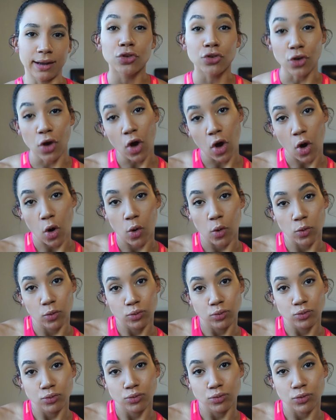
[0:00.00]
So
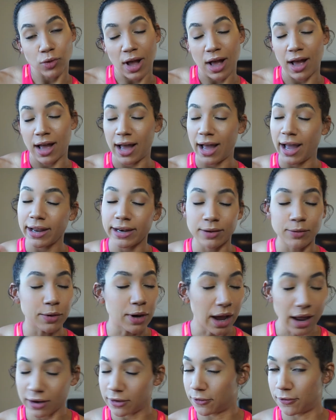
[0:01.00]
I do
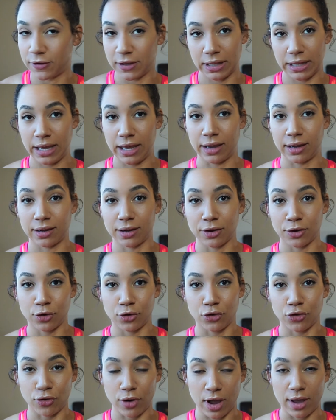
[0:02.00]
not feel like
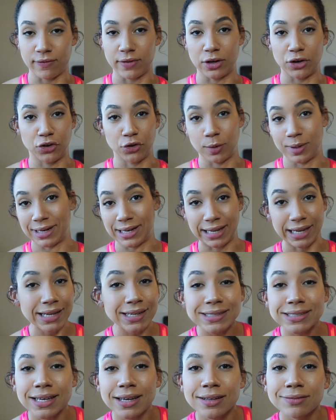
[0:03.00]
driving to
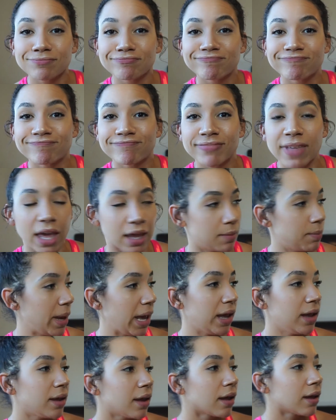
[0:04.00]
Atlanta and
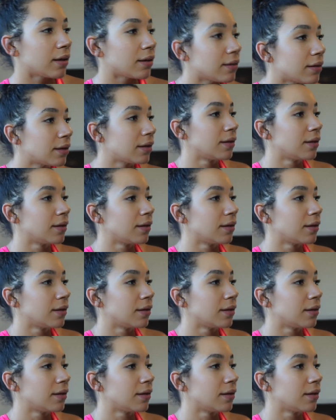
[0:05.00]
paying,